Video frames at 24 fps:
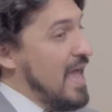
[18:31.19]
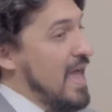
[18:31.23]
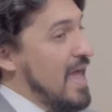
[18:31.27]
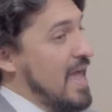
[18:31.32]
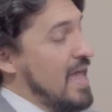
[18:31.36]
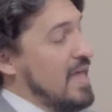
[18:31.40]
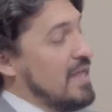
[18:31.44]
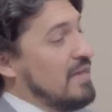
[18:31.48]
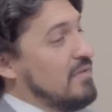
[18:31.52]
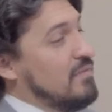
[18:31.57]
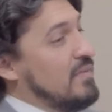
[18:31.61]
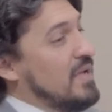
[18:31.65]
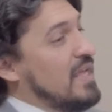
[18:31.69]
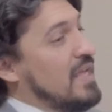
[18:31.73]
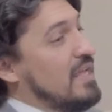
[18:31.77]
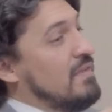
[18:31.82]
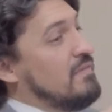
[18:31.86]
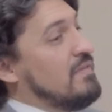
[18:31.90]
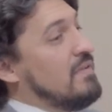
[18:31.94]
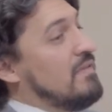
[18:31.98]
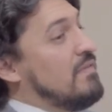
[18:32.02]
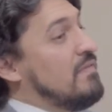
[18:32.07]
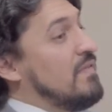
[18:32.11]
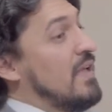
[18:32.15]
And we
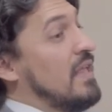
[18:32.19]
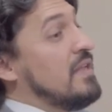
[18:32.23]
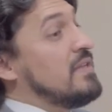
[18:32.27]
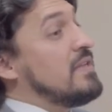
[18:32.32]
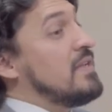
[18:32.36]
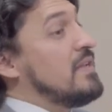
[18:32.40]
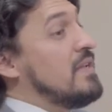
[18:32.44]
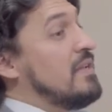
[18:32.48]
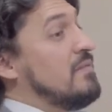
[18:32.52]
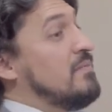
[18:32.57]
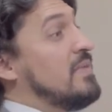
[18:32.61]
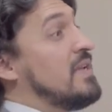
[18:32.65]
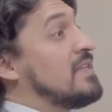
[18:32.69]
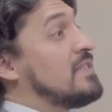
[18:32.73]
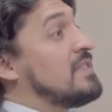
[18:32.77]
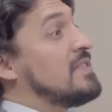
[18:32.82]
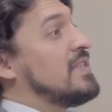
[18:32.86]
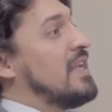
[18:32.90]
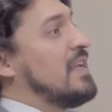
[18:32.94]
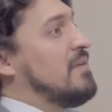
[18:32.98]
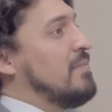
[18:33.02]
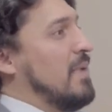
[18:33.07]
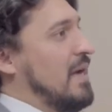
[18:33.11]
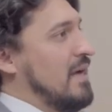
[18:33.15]
even felt a little bit of
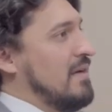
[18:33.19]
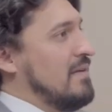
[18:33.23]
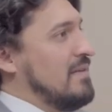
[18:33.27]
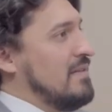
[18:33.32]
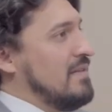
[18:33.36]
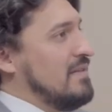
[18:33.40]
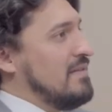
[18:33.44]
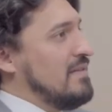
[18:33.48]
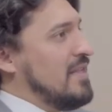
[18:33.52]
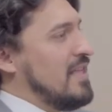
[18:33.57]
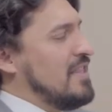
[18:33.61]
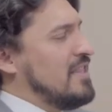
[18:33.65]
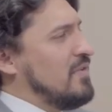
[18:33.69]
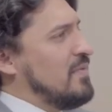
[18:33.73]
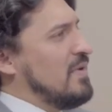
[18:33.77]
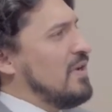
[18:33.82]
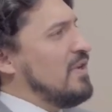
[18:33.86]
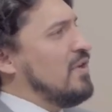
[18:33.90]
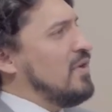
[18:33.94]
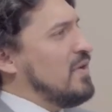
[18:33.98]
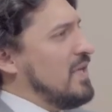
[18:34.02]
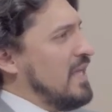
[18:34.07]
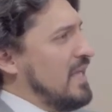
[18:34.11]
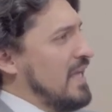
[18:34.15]
stigma that they were
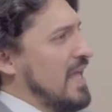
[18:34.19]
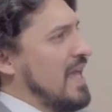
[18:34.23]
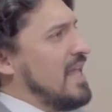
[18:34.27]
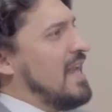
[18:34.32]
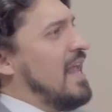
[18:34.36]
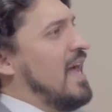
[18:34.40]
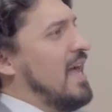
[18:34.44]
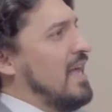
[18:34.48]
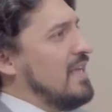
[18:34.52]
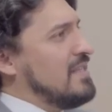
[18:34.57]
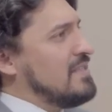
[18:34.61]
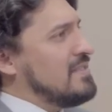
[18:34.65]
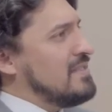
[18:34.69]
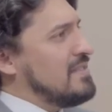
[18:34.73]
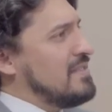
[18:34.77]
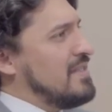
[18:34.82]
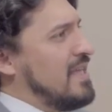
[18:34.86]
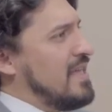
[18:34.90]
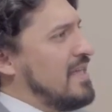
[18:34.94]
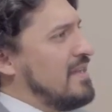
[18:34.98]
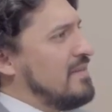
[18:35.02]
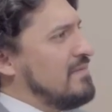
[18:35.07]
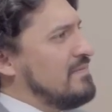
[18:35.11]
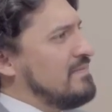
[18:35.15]
looking at us
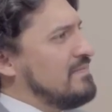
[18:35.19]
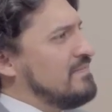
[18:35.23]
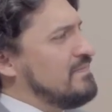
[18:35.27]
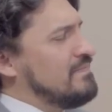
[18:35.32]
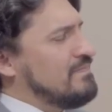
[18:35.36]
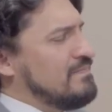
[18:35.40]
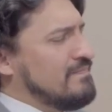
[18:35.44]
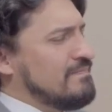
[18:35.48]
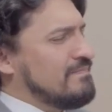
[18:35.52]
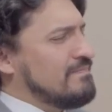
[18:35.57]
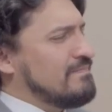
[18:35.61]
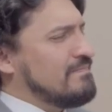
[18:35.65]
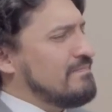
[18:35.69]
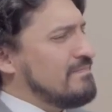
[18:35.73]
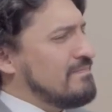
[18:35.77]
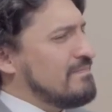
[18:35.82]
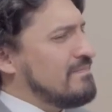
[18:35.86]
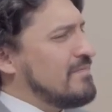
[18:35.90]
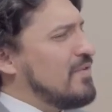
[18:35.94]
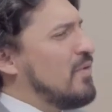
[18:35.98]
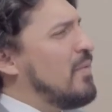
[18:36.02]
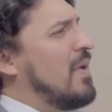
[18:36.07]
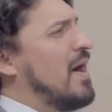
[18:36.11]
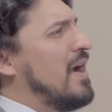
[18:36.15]
that,
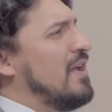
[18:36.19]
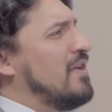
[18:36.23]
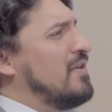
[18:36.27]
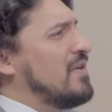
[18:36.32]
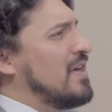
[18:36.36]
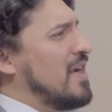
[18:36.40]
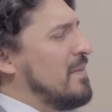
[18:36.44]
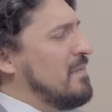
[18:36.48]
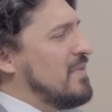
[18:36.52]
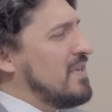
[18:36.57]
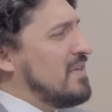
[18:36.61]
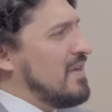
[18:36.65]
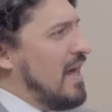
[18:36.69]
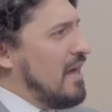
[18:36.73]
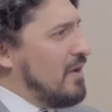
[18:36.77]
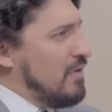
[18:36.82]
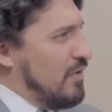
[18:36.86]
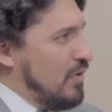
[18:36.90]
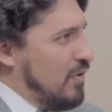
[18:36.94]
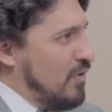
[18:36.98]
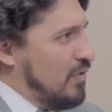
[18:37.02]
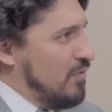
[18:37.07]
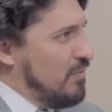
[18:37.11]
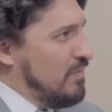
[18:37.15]
why are you coming to our
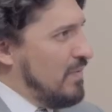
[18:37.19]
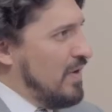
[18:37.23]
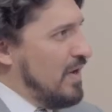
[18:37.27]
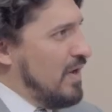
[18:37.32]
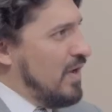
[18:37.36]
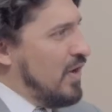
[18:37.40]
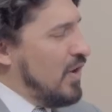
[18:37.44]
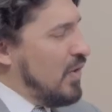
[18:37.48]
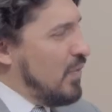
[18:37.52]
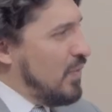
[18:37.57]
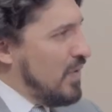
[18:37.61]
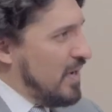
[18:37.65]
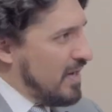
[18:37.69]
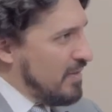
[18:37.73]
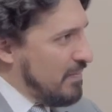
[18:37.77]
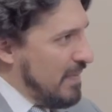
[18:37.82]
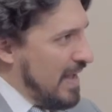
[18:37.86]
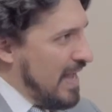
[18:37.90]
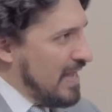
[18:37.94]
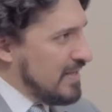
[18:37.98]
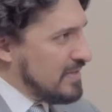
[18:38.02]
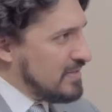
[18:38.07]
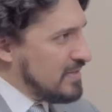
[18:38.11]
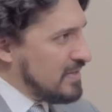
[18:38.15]
home wearing
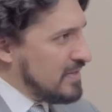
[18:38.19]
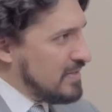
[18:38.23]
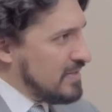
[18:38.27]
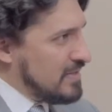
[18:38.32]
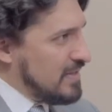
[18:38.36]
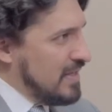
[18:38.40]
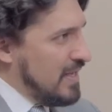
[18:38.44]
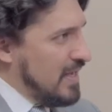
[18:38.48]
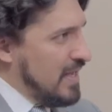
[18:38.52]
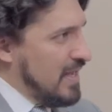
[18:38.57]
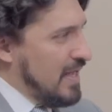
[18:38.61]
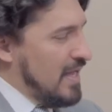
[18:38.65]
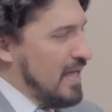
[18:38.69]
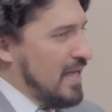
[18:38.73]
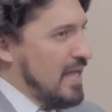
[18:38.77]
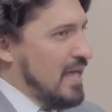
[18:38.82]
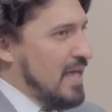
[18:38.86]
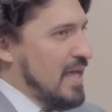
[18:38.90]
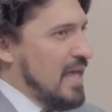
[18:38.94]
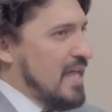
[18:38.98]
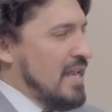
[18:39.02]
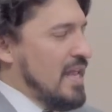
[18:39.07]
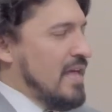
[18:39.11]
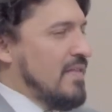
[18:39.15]
masks? Yeah.
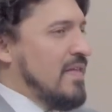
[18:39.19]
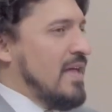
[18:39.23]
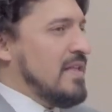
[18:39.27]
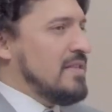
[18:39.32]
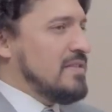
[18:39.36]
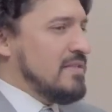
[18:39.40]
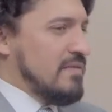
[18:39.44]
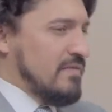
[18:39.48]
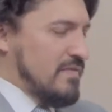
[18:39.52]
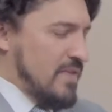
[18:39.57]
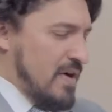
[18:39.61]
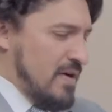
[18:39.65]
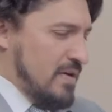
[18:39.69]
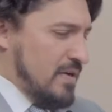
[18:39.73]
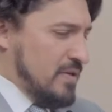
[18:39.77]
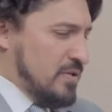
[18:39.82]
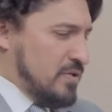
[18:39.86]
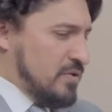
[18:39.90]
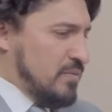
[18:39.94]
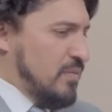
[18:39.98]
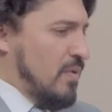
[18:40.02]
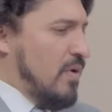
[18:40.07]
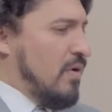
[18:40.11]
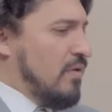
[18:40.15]
Now, that's a very
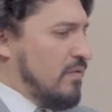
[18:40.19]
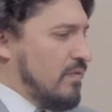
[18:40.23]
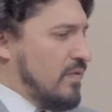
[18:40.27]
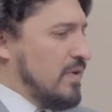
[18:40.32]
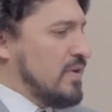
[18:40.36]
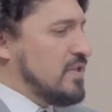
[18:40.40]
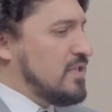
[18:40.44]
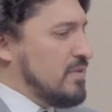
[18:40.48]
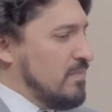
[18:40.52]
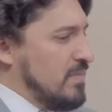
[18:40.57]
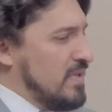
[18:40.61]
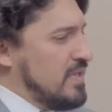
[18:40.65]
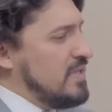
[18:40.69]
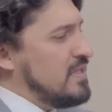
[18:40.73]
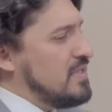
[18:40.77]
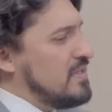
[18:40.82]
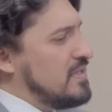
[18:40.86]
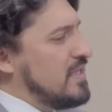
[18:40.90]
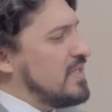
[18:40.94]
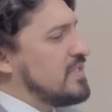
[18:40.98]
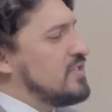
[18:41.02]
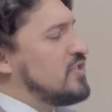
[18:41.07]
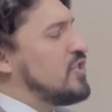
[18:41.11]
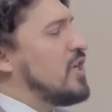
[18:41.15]
small version, but this is
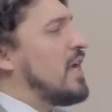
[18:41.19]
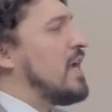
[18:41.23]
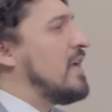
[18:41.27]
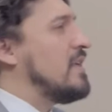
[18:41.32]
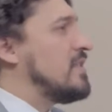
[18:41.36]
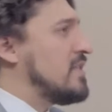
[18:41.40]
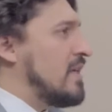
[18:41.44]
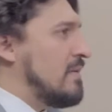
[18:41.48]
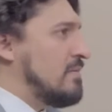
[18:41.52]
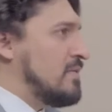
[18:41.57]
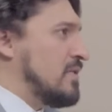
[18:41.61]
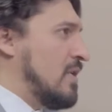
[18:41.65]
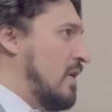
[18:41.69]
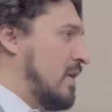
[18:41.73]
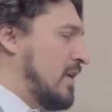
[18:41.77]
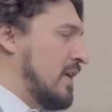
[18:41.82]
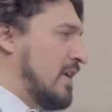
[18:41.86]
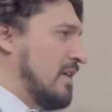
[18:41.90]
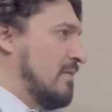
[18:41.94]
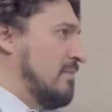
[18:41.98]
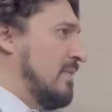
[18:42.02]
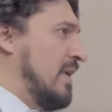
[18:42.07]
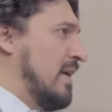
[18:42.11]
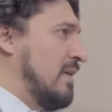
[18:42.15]
the change I'm
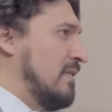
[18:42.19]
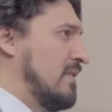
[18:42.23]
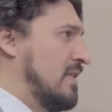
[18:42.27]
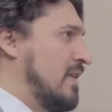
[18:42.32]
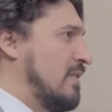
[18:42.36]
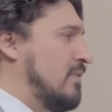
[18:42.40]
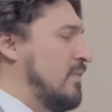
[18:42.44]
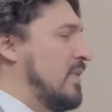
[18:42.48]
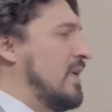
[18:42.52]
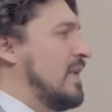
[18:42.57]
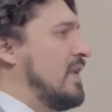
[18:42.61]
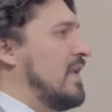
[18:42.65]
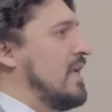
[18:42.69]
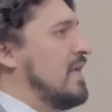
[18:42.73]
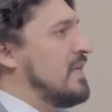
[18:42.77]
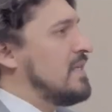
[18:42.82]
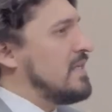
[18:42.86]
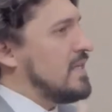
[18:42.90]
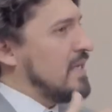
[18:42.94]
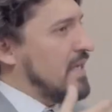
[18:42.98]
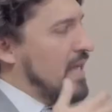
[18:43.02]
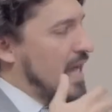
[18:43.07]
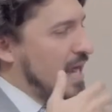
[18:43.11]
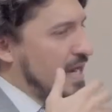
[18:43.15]
talking about. Yeah, that we need yeah.
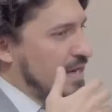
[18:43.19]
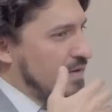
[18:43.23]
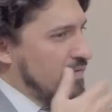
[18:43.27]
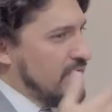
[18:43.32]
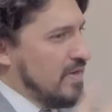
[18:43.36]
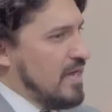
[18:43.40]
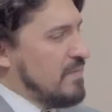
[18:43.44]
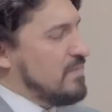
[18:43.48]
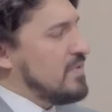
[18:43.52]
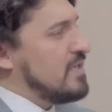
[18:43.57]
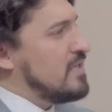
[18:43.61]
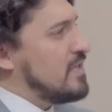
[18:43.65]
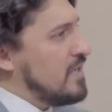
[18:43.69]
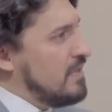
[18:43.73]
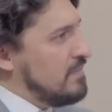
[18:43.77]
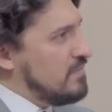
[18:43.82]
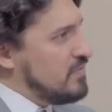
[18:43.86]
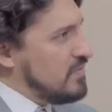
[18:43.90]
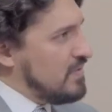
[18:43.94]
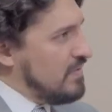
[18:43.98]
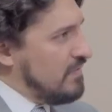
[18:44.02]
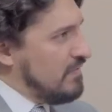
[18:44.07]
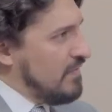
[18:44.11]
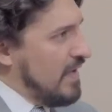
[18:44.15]
to kind of come to terms
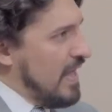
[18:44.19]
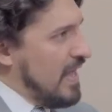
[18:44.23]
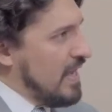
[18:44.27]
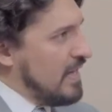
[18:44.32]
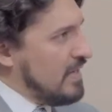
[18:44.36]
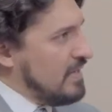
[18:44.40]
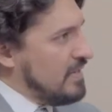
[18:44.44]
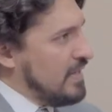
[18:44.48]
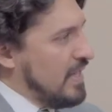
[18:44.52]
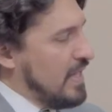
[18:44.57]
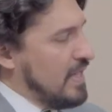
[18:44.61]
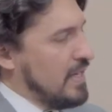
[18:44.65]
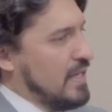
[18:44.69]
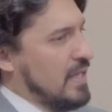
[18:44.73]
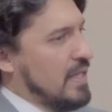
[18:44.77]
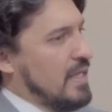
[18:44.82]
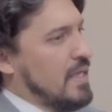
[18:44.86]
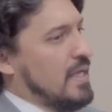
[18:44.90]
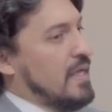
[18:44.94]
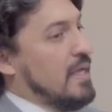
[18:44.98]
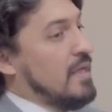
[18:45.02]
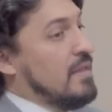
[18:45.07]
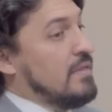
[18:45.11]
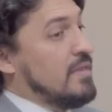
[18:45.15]
with the fact that
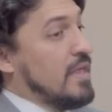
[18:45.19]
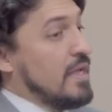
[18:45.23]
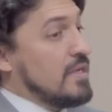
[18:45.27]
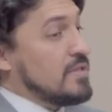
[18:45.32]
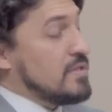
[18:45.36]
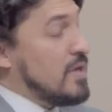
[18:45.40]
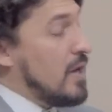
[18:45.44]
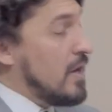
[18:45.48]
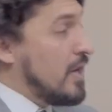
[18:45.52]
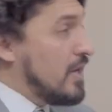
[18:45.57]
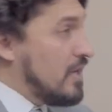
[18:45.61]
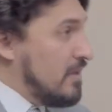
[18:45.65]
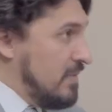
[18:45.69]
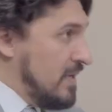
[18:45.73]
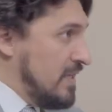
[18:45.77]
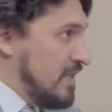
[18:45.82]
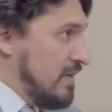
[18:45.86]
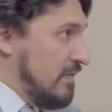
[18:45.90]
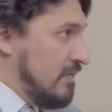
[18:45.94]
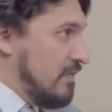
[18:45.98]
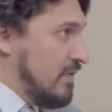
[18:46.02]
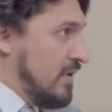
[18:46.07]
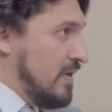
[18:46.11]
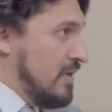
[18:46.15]
things are going to be
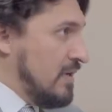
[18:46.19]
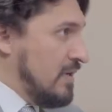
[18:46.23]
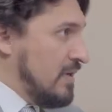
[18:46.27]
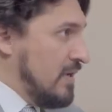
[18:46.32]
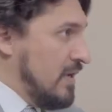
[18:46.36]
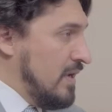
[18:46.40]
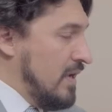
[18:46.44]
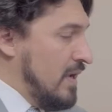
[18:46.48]
different.